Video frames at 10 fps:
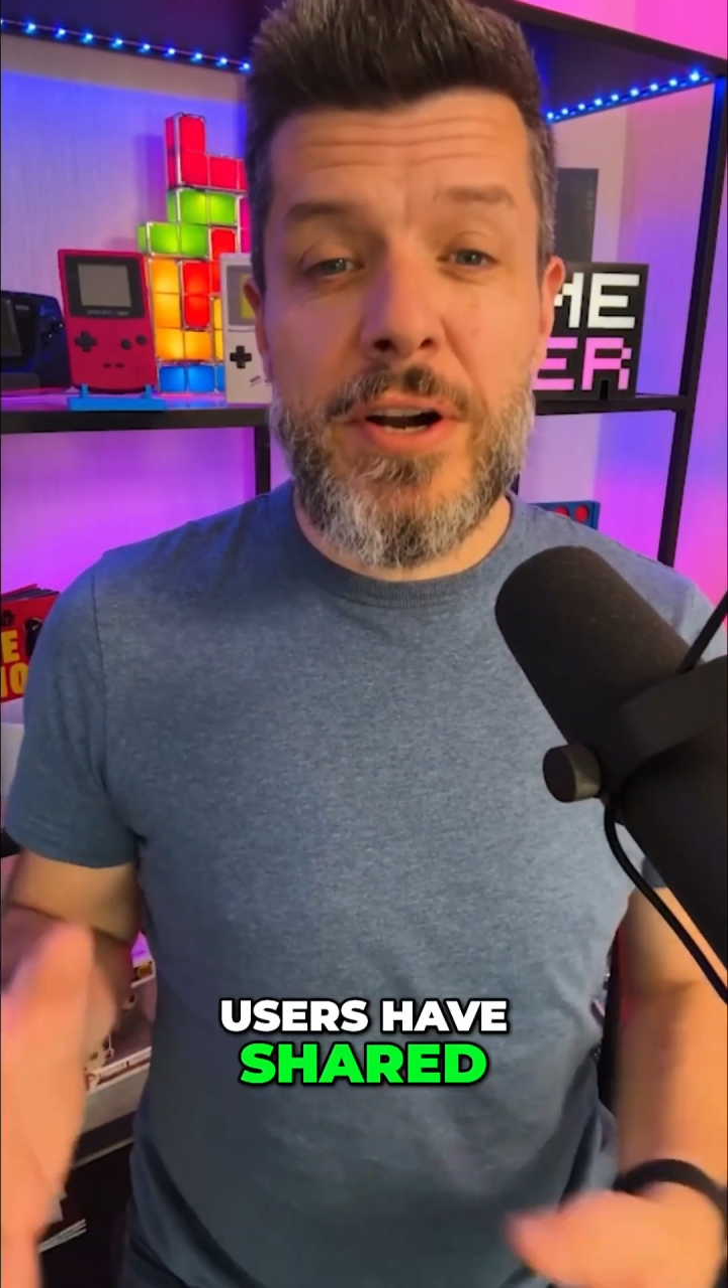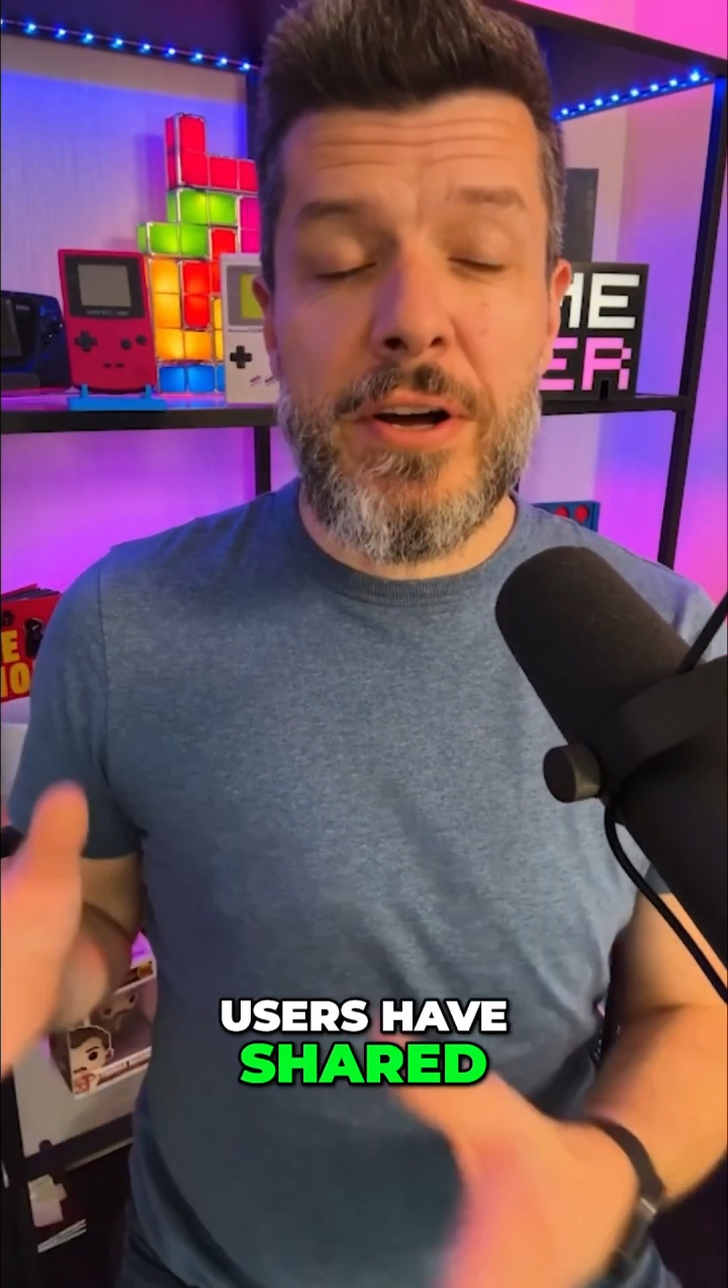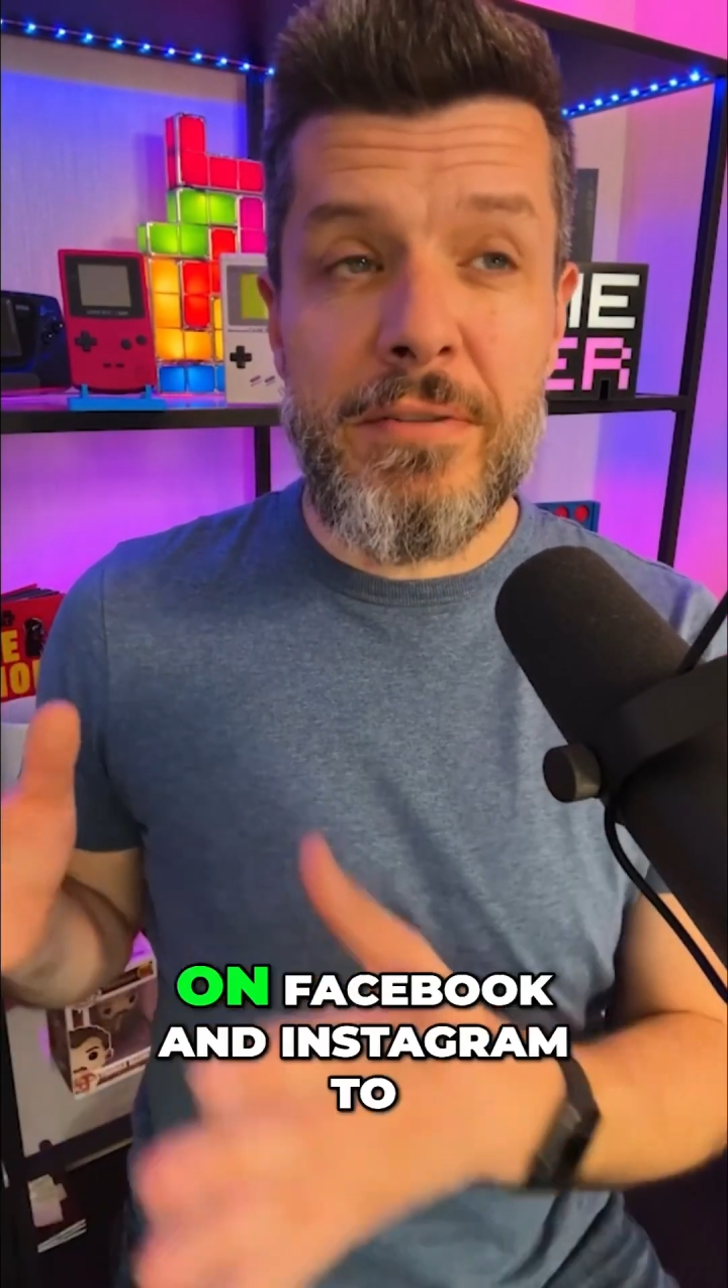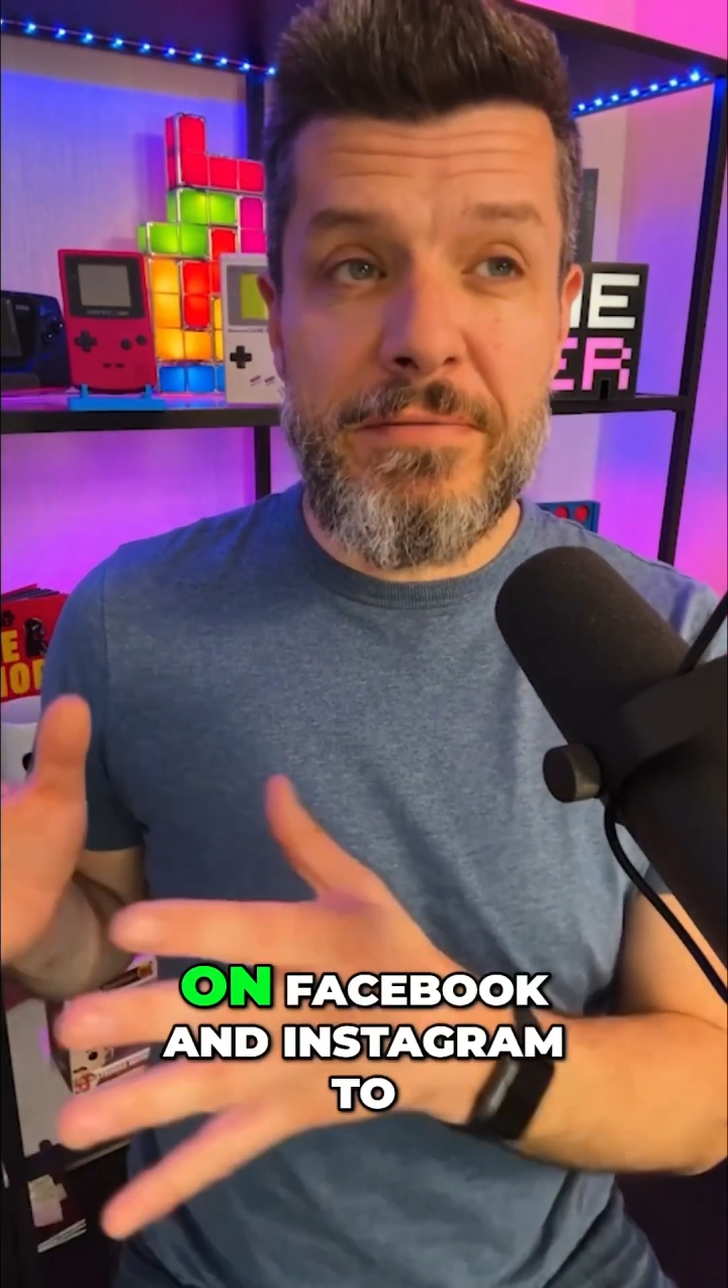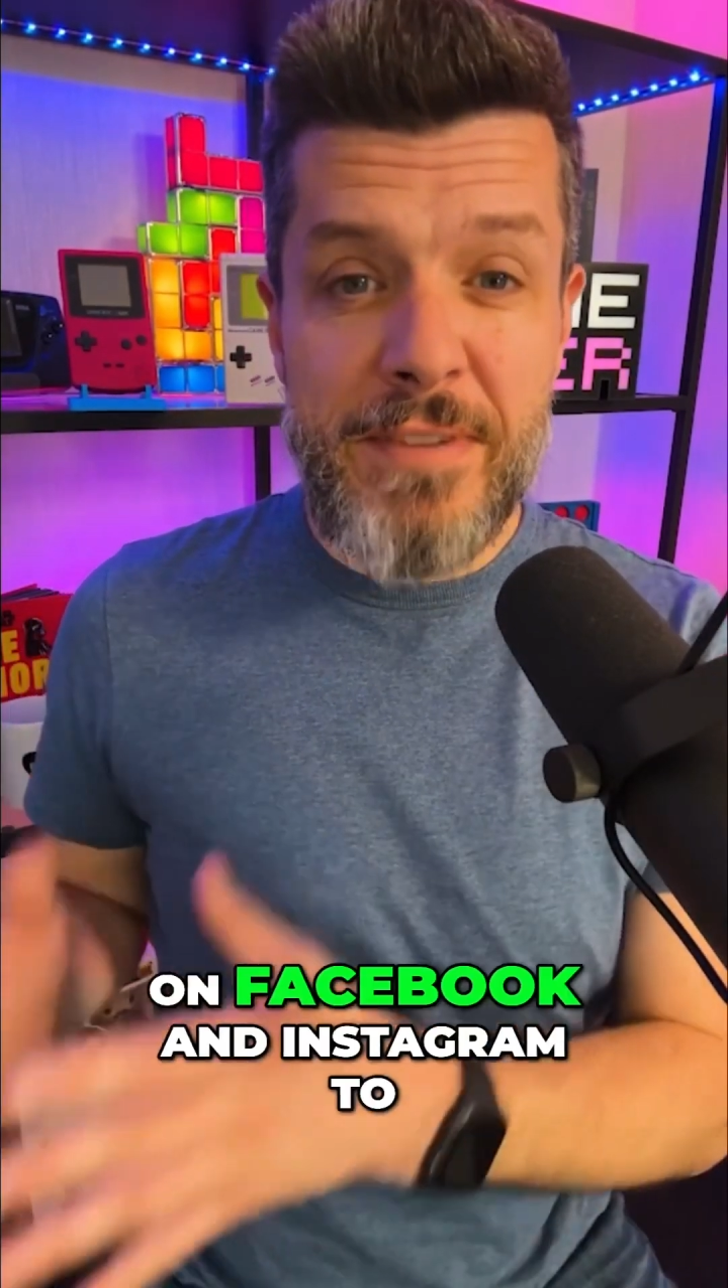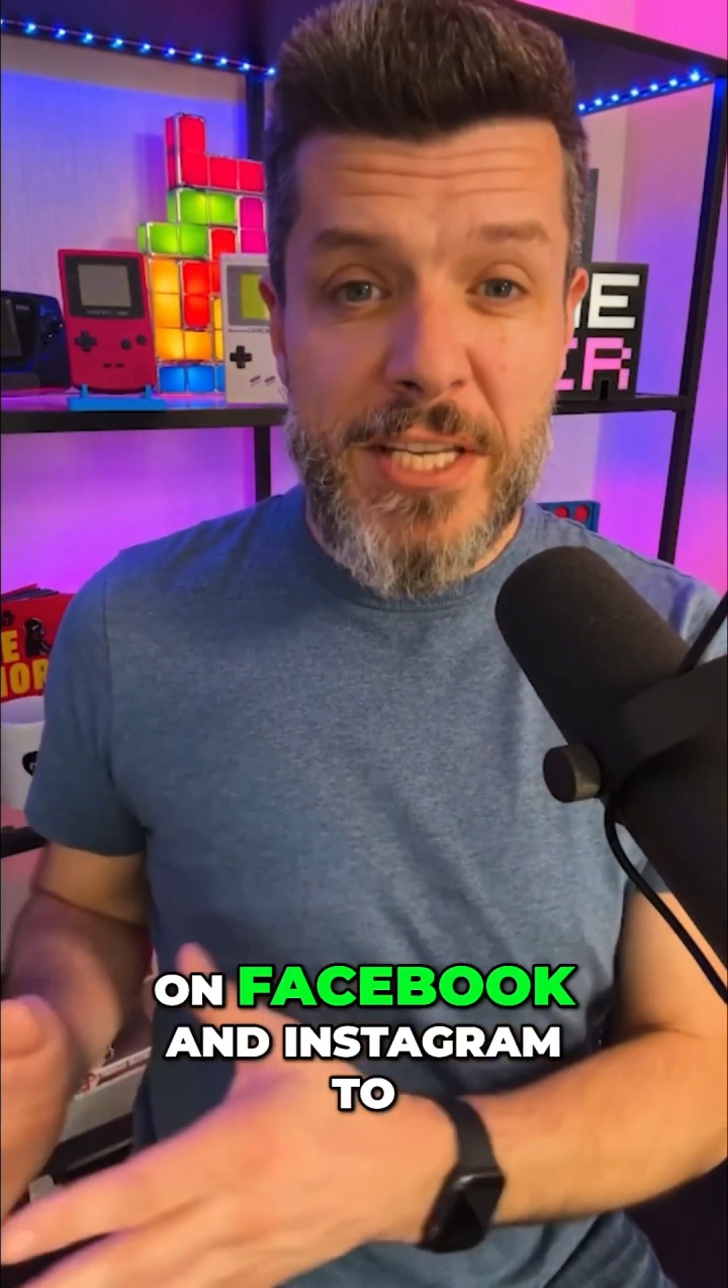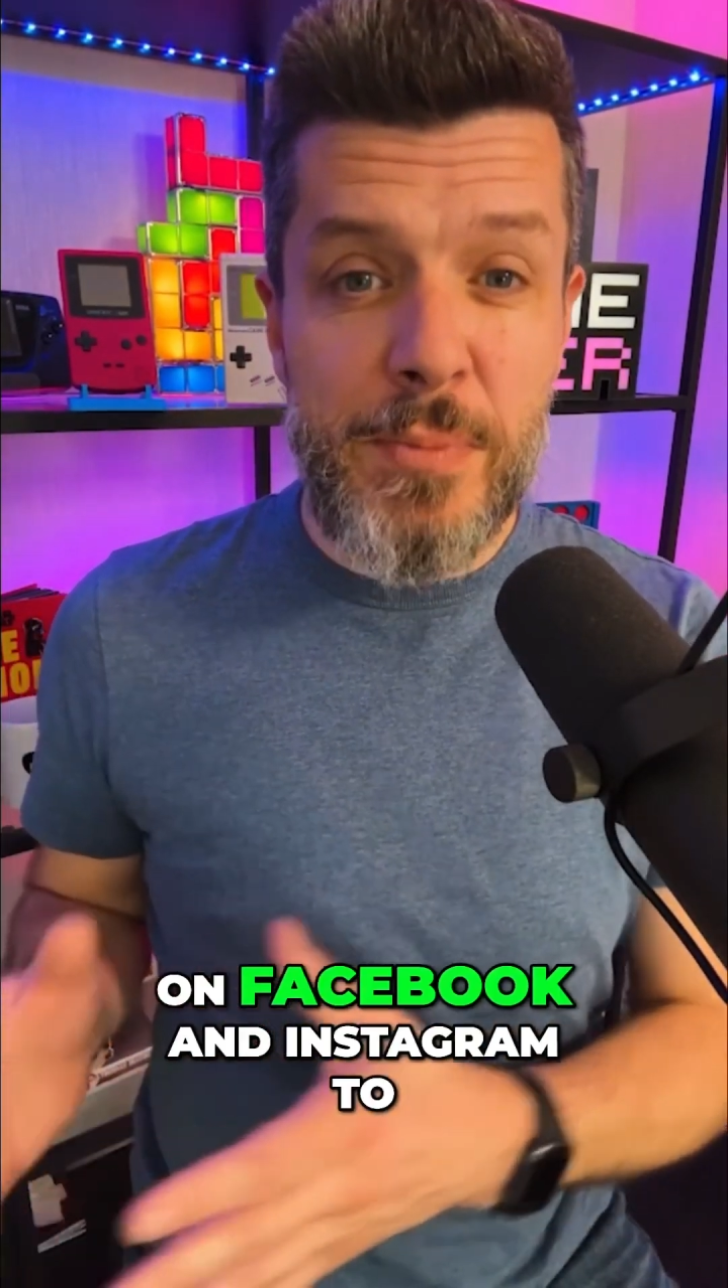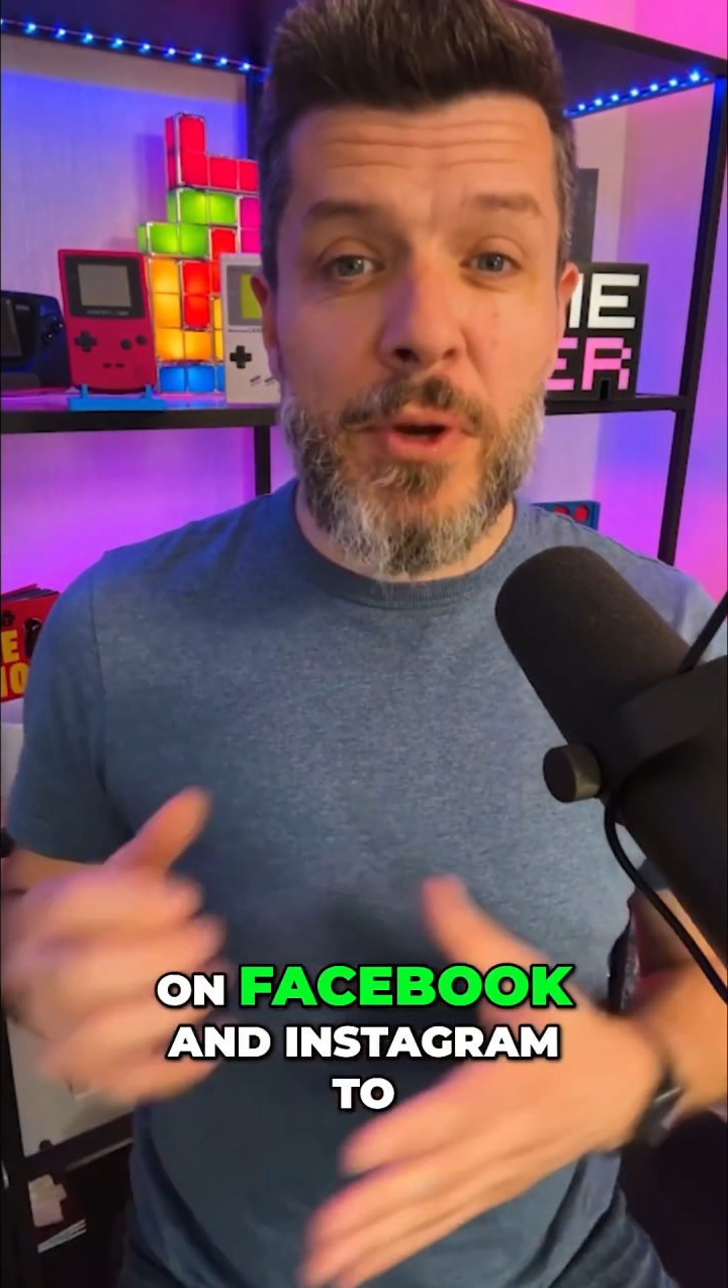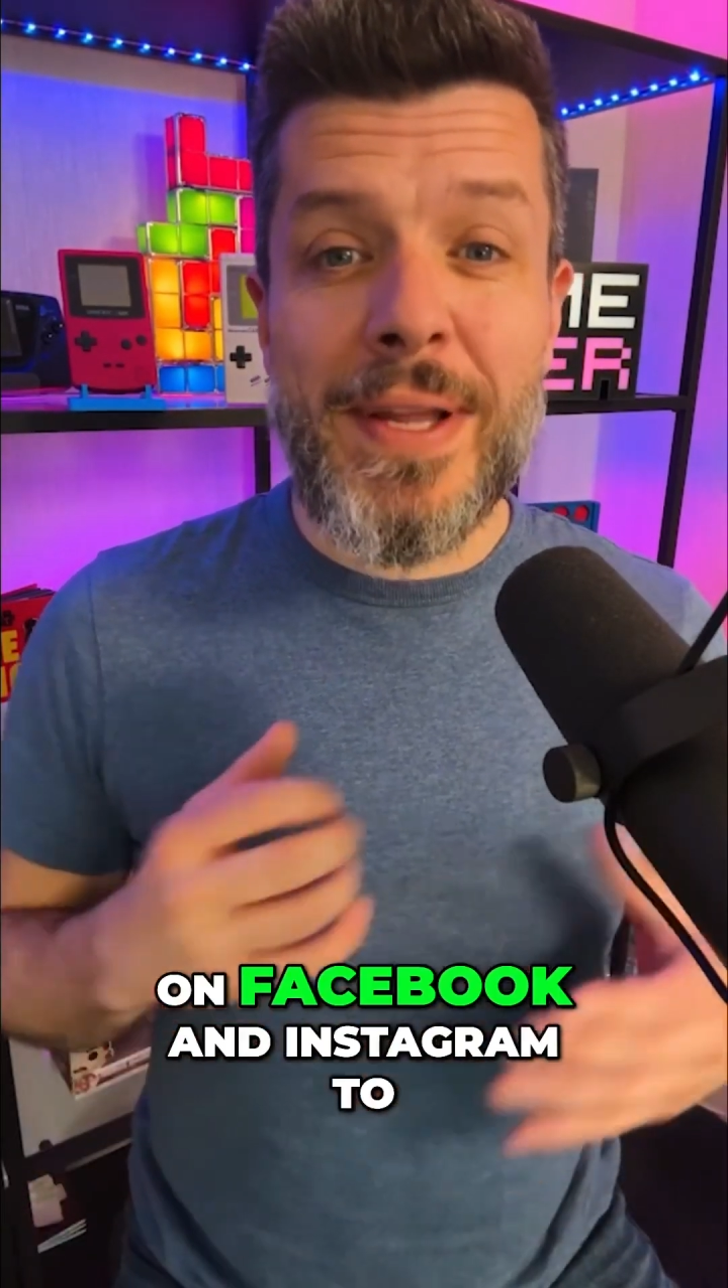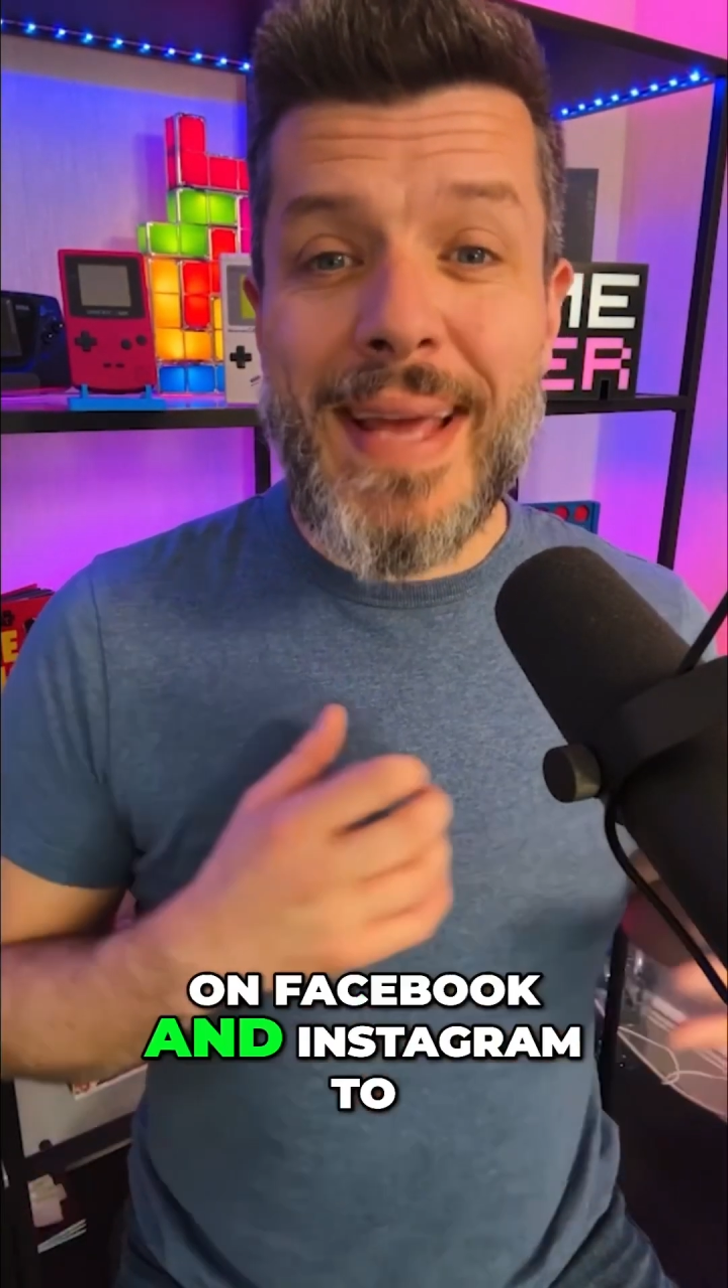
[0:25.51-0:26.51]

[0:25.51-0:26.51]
on Facebook and